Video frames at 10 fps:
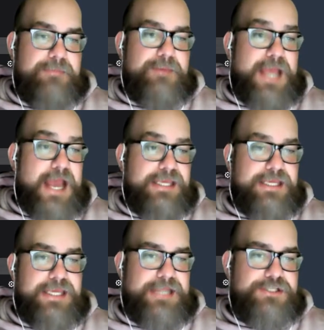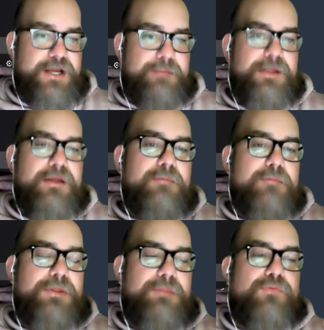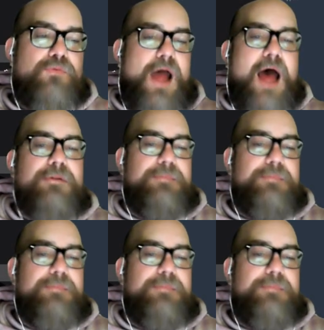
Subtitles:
Maybe I can catch up. But the problem